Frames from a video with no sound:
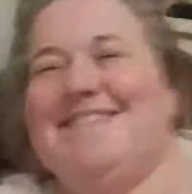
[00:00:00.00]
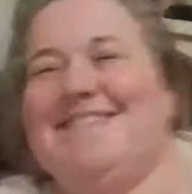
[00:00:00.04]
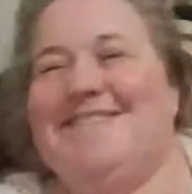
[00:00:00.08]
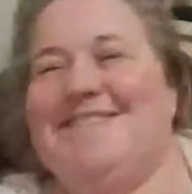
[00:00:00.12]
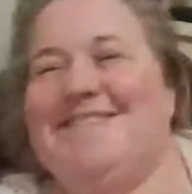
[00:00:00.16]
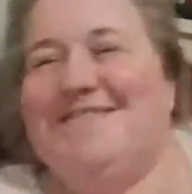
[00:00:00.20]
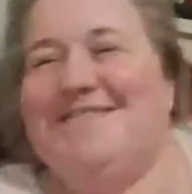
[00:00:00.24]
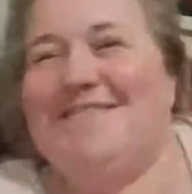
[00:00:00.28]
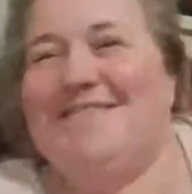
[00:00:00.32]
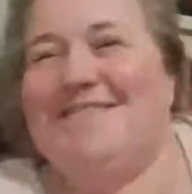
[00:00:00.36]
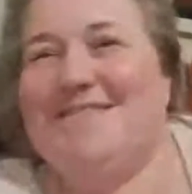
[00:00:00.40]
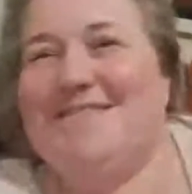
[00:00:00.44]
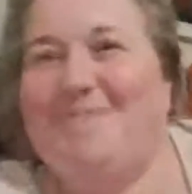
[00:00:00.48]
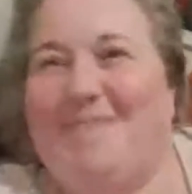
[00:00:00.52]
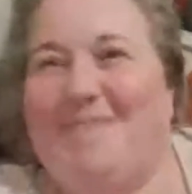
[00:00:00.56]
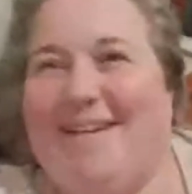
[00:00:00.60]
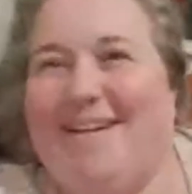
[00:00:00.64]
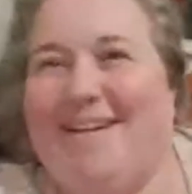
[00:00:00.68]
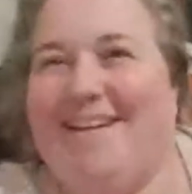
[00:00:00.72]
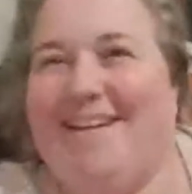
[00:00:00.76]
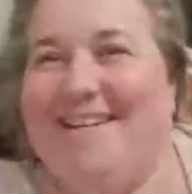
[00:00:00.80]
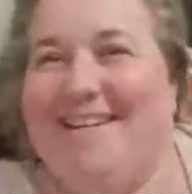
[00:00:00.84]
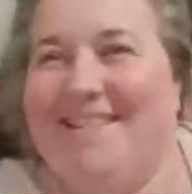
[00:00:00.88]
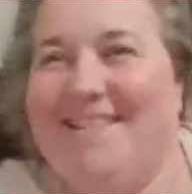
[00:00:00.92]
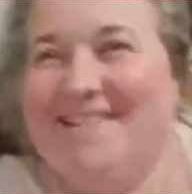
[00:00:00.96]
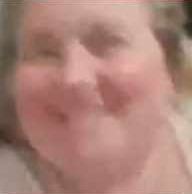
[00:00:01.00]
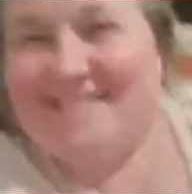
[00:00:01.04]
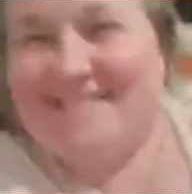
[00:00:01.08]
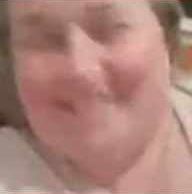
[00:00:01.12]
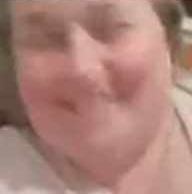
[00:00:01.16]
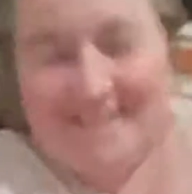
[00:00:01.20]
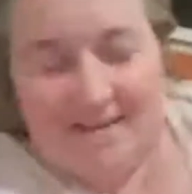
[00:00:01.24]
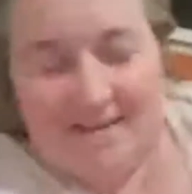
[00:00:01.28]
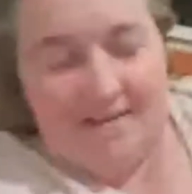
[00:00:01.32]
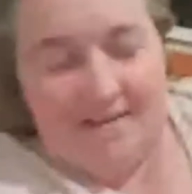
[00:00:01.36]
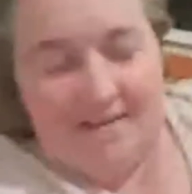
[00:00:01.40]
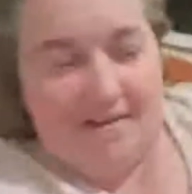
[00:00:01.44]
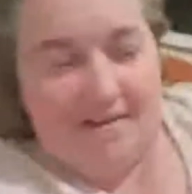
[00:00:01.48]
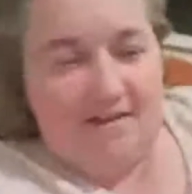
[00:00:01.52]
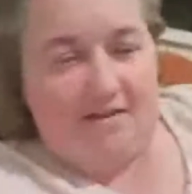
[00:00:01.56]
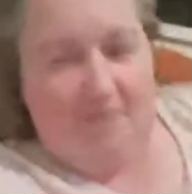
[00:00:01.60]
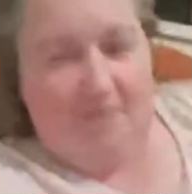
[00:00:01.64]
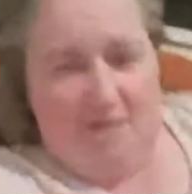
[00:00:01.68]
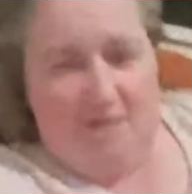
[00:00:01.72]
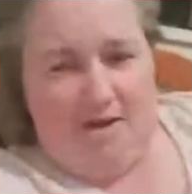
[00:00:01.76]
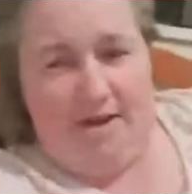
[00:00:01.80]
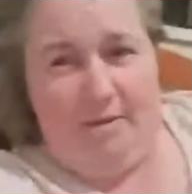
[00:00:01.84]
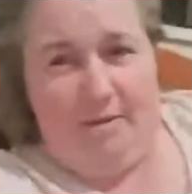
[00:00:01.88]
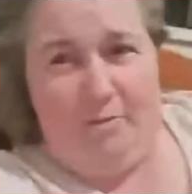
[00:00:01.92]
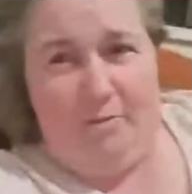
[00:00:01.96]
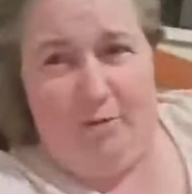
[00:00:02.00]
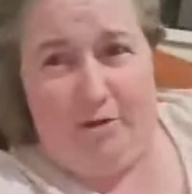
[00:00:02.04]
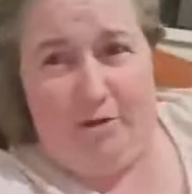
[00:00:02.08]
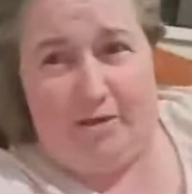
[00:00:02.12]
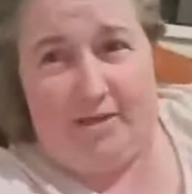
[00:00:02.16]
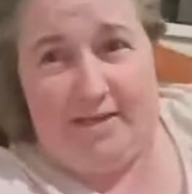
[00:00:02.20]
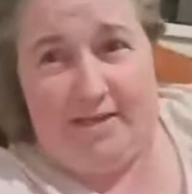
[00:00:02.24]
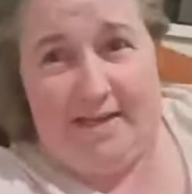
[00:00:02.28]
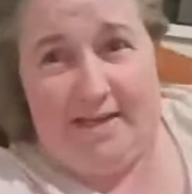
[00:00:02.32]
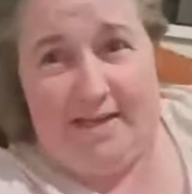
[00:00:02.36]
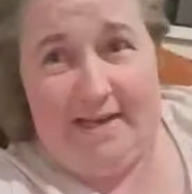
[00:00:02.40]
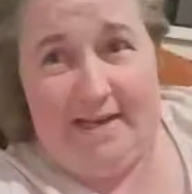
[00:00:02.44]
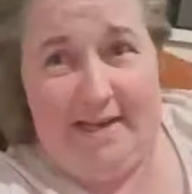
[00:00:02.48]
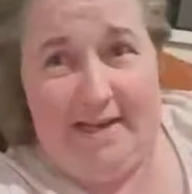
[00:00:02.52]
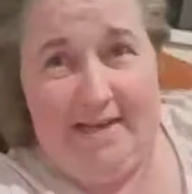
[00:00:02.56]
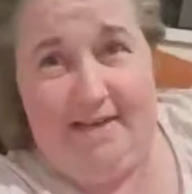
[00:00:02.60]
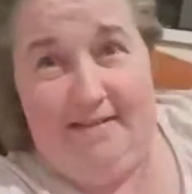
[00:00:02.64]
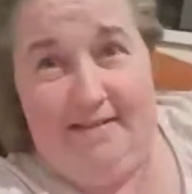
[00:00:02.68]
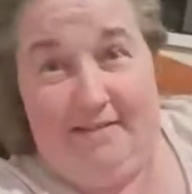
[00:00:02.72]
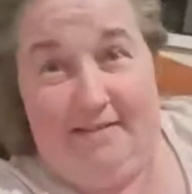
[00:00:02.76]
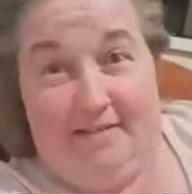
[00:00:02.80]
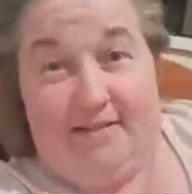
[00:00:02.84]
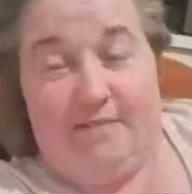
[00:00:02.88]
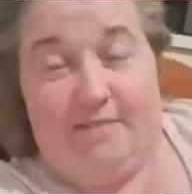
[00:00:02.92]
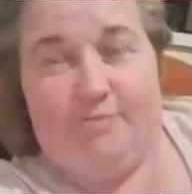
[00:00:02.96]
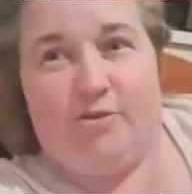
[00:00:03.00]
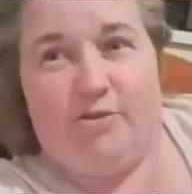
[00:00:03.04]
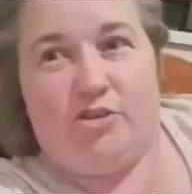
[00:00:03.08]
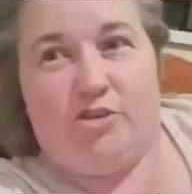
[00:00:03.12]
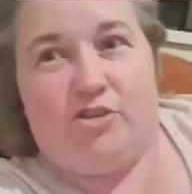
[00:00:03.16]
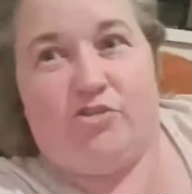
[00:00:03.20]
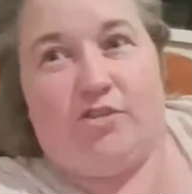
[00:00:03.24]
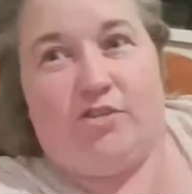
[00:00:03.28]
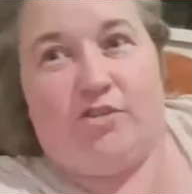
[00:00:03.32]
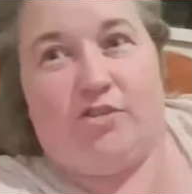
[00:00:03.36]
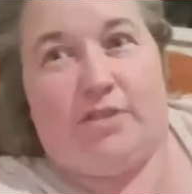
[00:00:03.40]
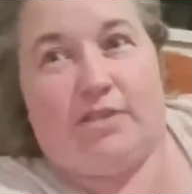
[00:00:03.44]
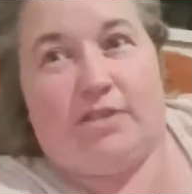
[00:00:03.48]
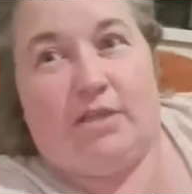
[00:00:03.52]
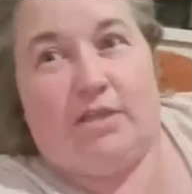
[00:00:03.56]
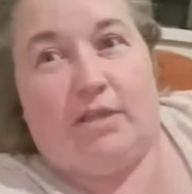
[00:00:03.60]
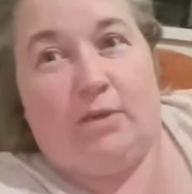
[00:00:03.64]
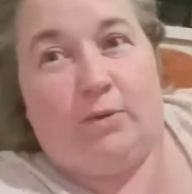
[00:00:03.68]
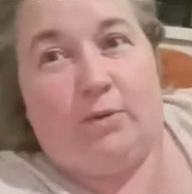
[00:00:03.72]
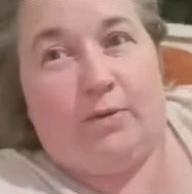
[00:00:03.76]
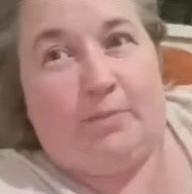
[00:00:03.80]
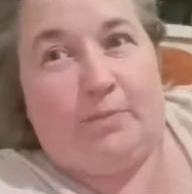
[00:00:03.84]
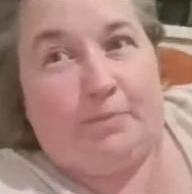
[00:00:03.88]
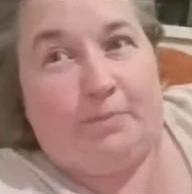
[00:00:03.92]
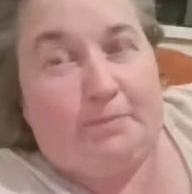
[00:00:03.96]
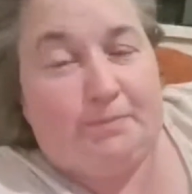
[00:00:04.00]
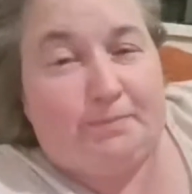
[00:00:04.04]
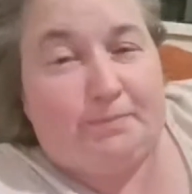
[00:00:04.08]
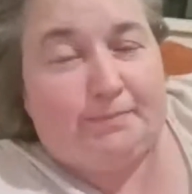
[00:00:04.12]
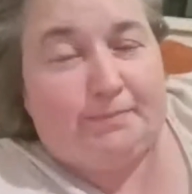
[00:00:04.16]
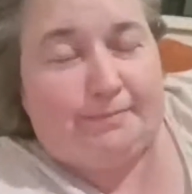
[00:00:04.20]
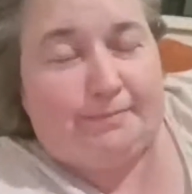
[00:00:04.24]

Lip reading: He's just talking about aliens. I am not an alien. I'm just dressed like one.